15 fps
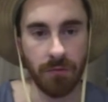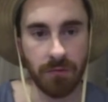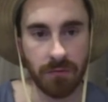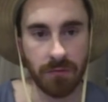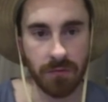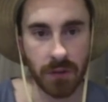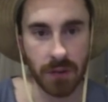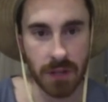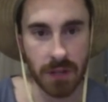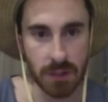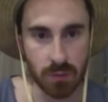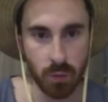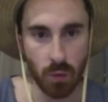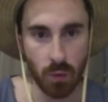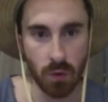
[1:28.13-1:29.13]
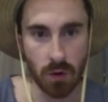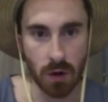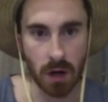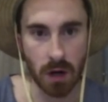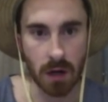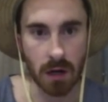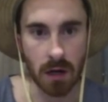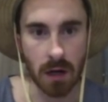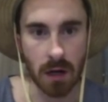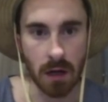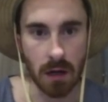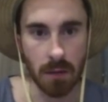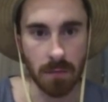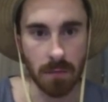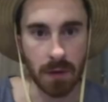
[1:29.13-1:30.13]
for this war,
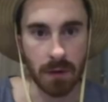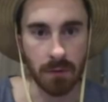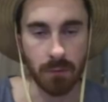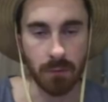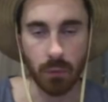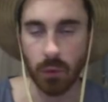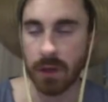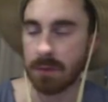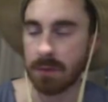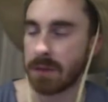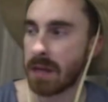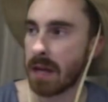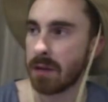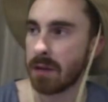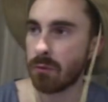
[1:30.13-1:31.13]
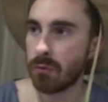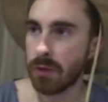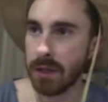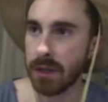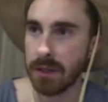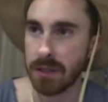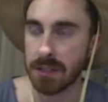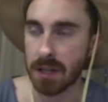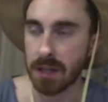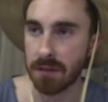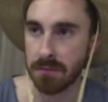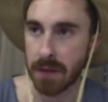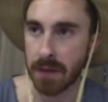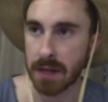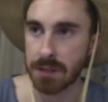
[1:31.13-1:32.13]
we had been getting really
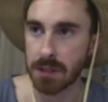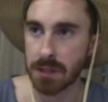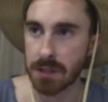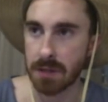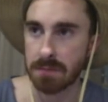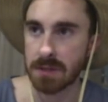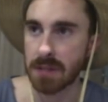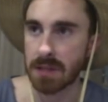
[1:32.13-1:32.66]
tough matchups.